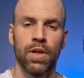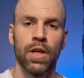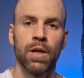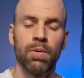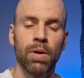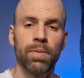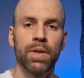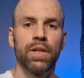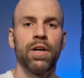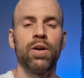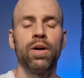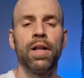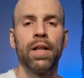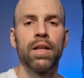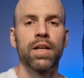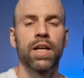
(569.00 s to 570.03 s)
We will now
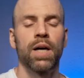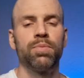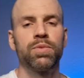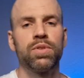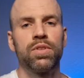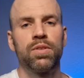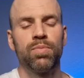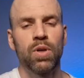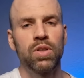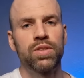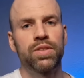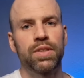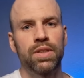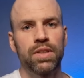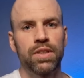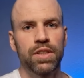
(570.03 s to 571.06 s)
come to the
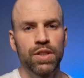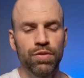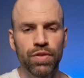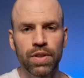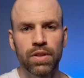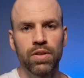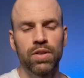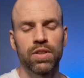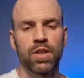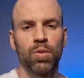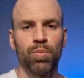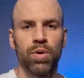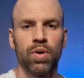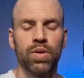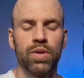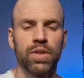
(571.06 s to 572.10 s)
most difficult
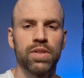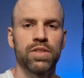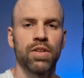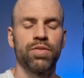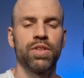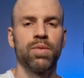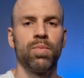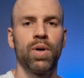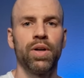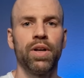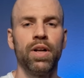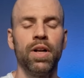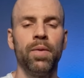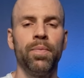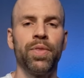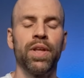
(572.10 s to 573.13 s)
components of the
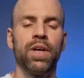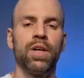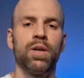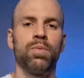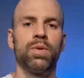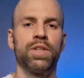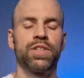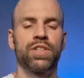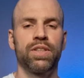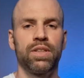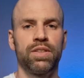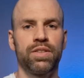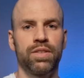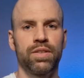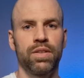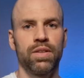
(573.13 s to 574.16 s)
model, which
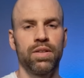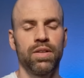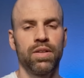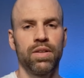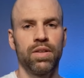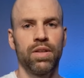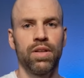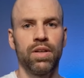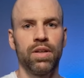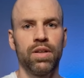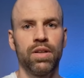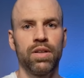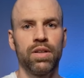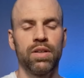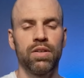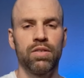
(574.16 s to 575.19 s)
is
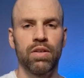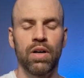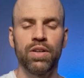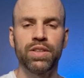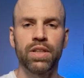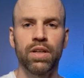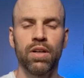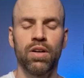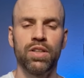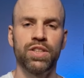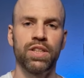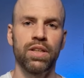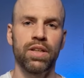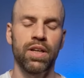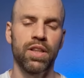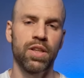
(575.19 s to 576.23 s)
the routing
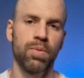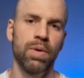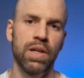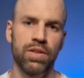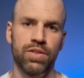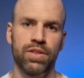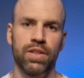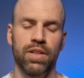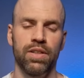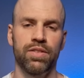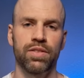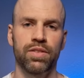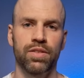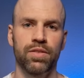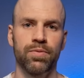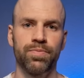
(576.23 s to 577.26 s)
logic and the warehouse
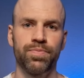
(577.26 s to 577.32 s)
tasks.